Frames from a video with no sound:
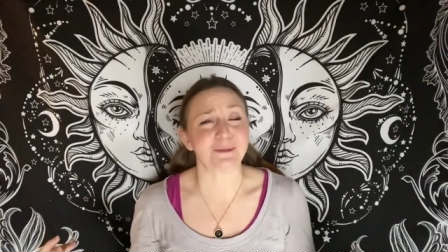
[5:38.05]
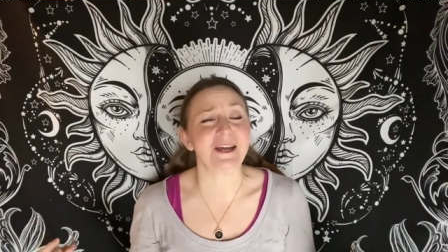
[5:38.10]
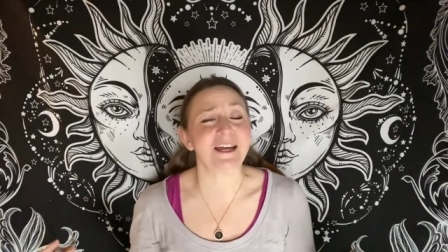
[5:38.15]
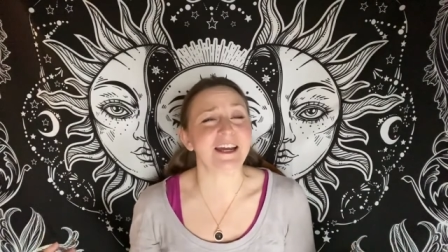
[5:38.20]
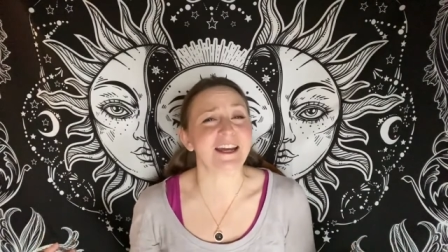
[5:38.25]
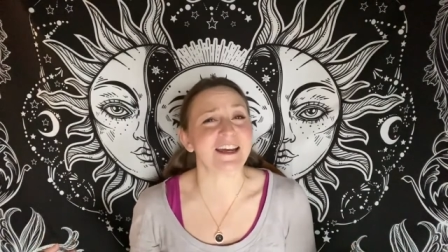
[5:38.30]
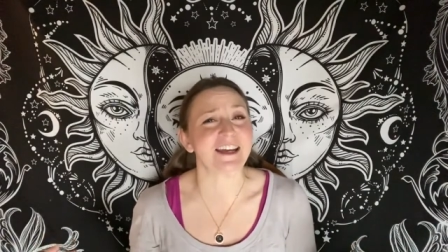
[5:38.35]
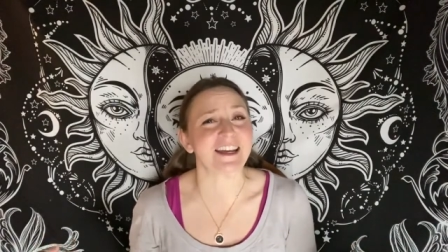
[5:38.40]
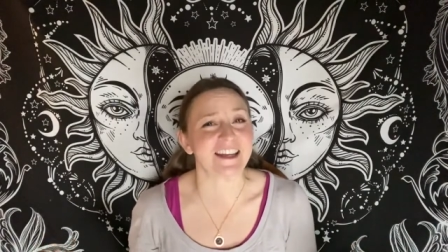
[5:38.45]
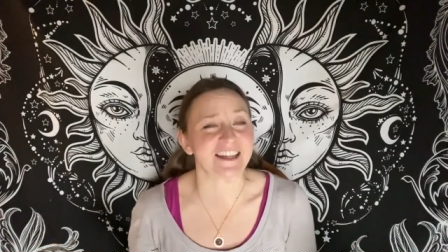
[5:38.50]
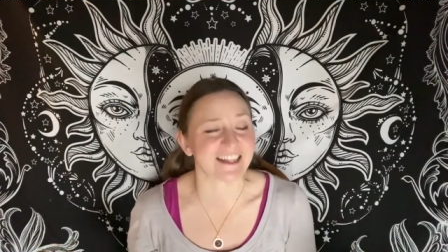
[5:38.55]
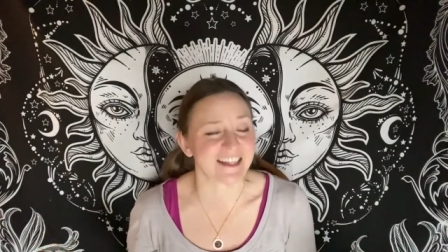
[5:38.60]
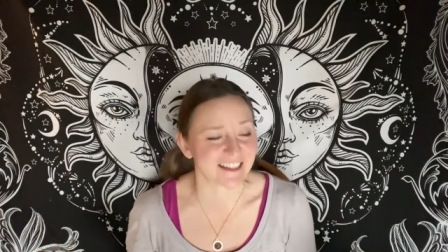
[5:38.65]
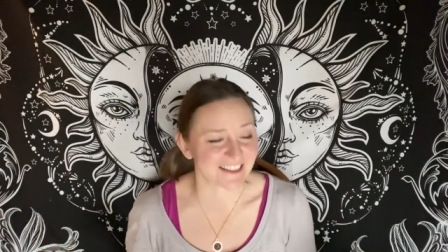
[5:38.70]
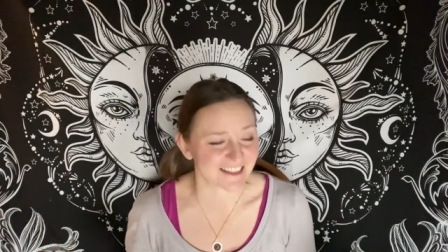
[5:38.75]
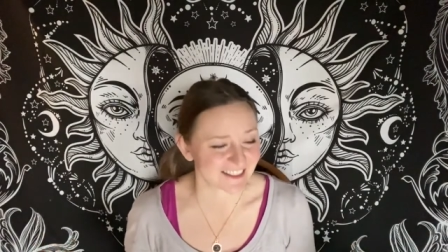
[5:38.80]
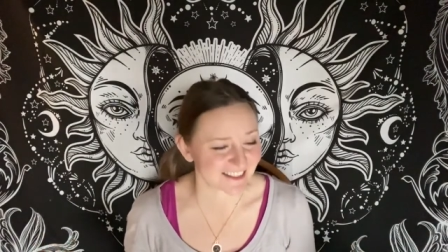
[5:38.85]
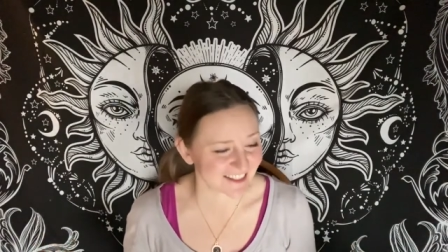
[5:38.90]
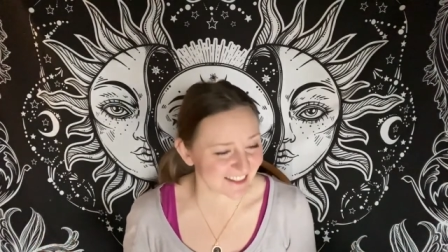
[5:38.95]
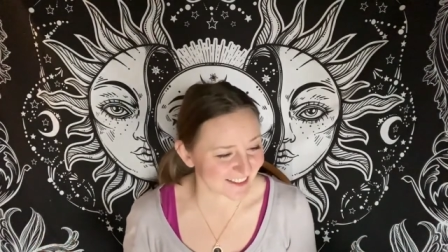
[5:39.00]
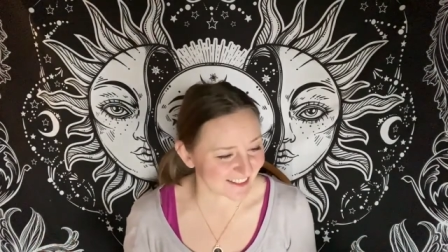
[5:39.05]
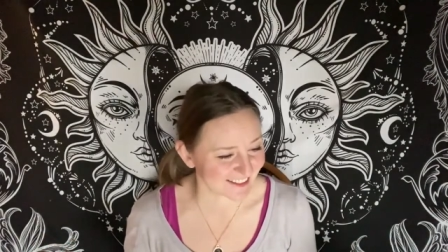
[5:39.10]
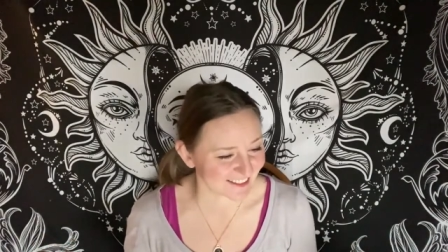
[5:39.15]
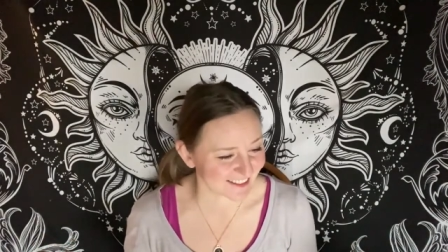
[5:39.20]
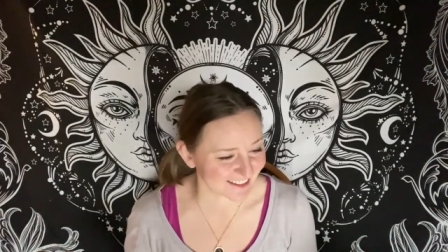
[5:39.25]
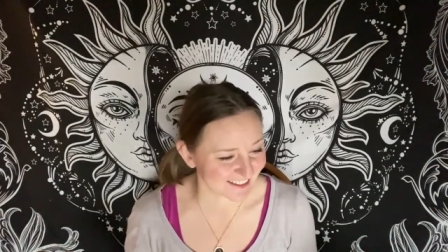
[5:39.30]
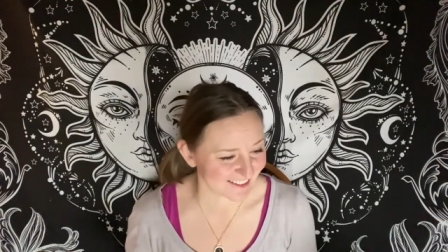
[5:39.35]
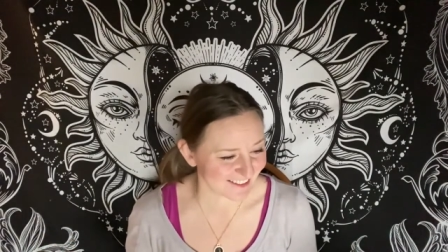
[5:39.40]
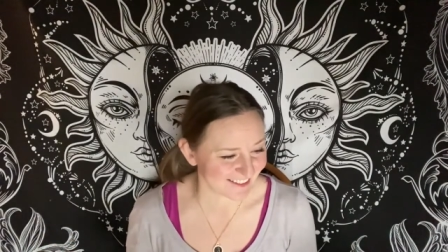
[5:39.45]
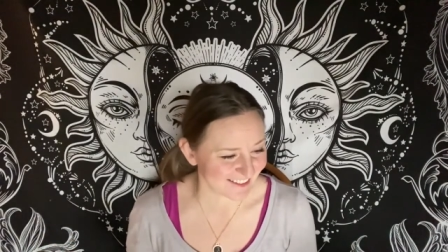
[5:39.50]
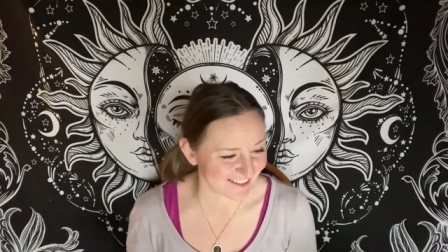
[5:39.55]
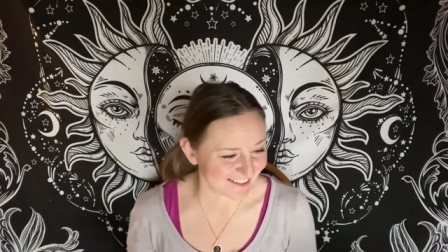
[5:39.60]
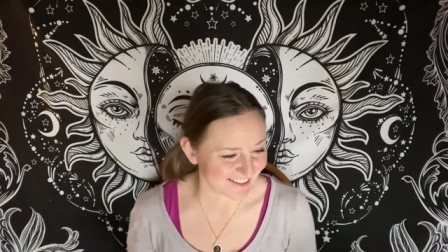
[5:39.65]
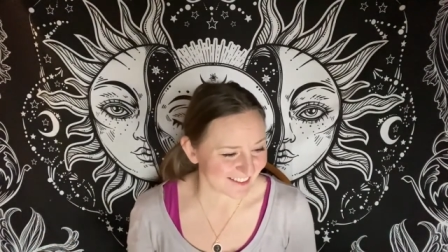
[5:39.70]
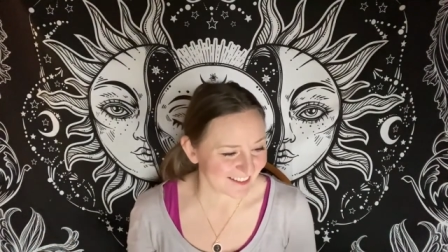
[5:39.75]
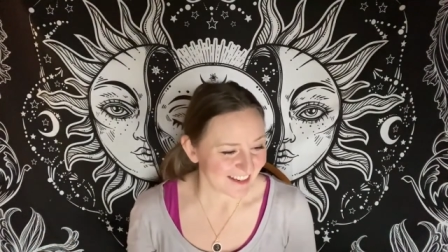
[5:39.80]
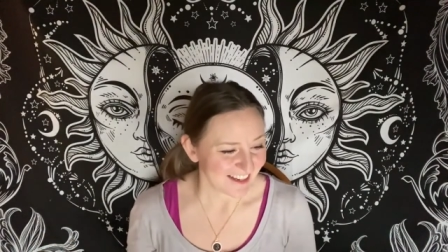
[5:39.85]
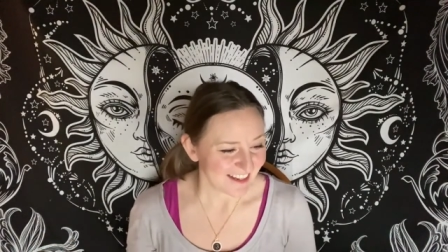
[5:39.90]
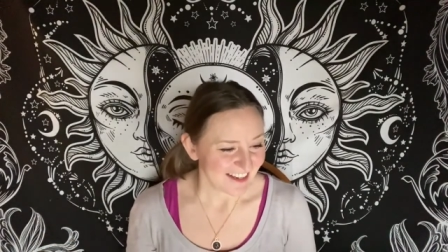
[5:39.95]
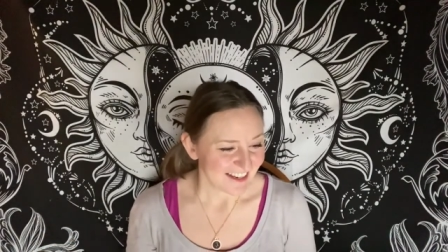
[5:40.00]
bit.
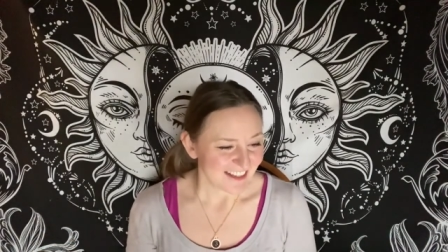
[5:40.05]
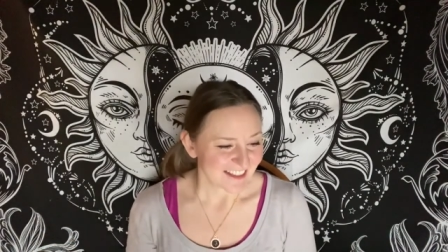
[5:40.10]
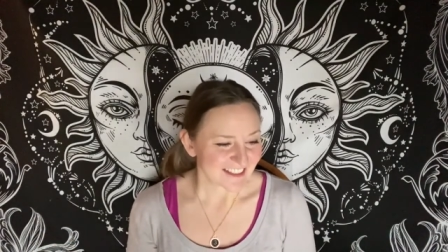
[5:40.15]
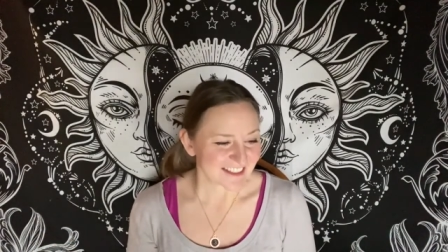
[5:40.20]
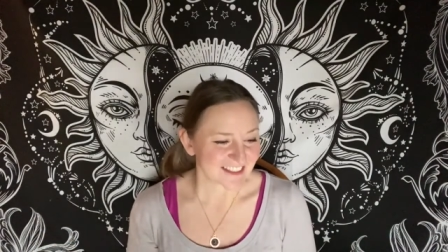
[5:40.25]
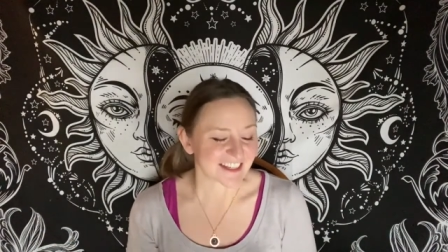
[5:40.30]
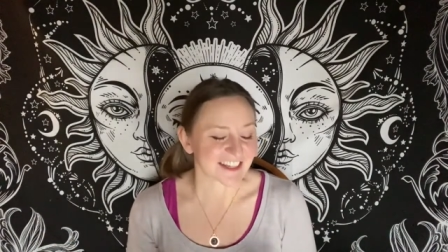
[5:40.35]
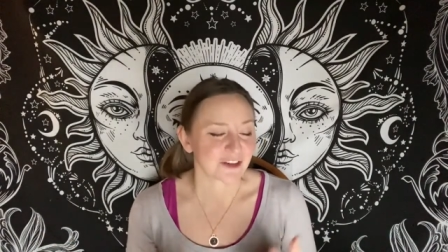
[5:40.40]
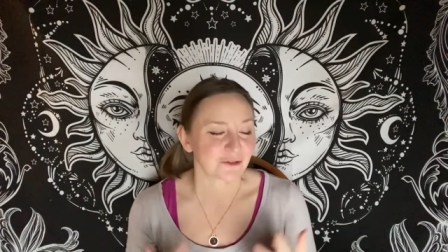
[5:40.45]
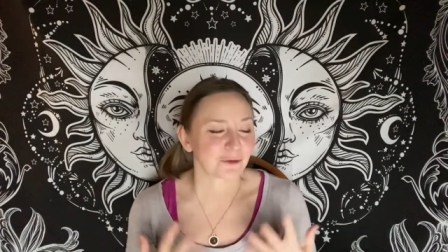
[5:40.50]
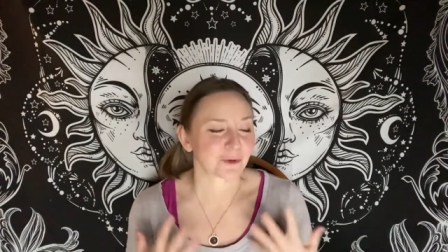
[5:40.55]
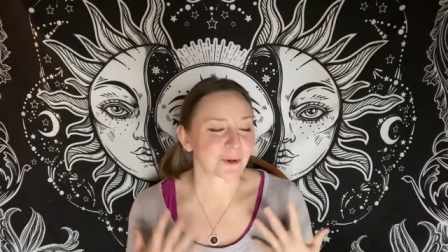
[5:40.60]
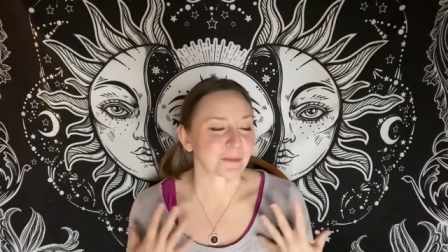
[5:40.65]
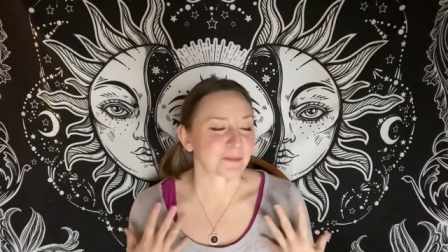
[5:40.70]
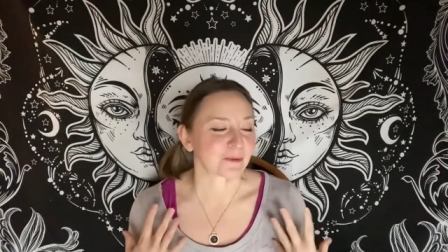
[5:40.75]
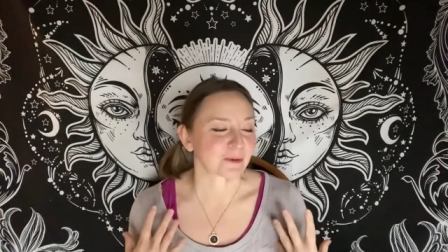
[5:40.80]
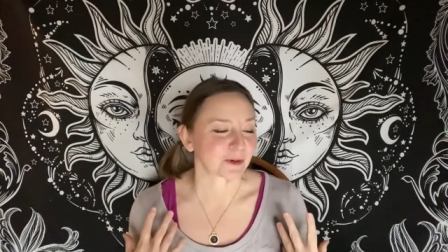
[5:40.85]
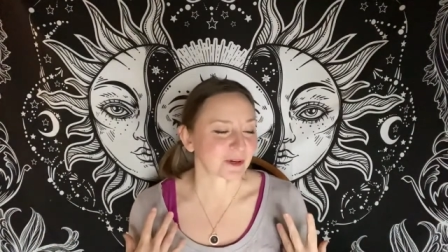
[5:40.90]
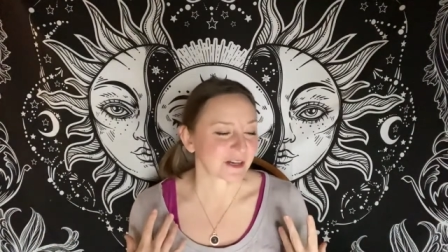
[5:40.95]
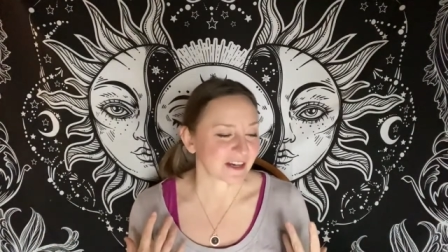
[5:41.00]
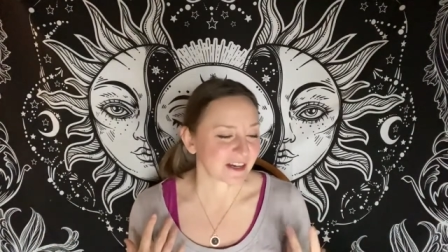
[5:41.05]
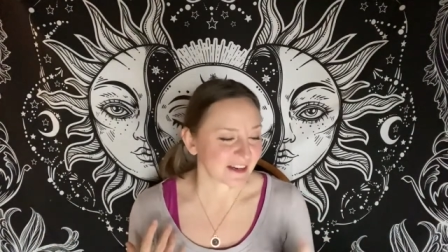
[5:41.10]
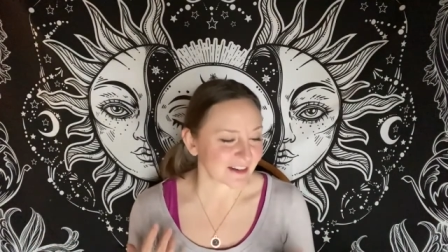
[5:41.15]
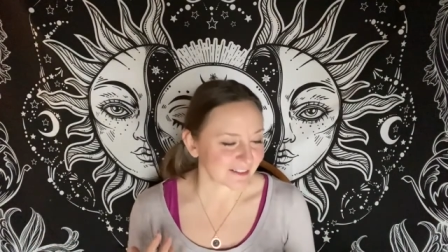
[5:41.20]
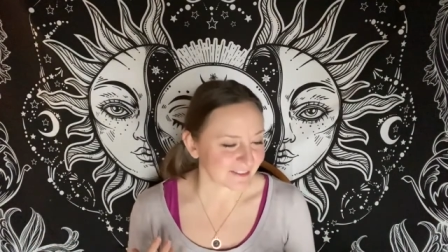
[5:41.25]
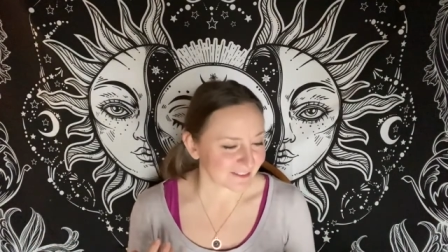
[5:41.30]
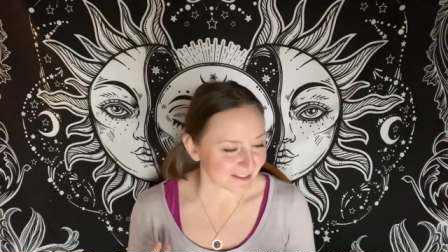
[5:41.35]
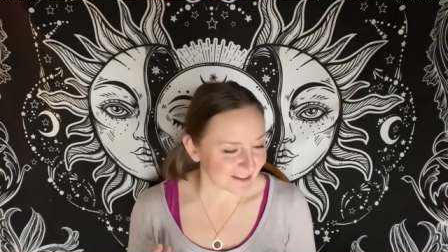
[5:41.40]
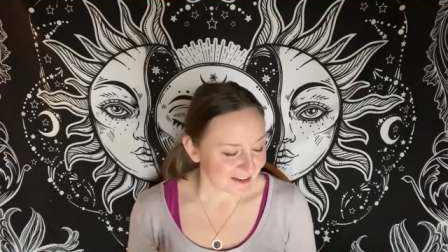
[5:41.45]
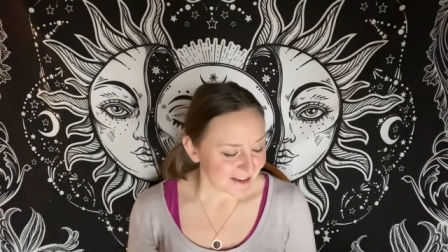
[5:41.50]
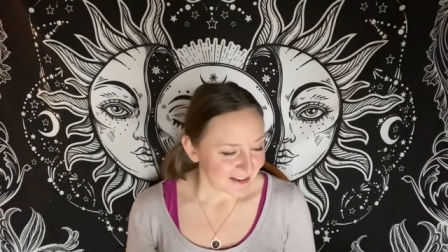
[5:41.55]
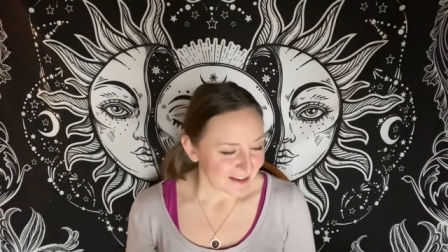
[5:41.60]
it's like a reprieve.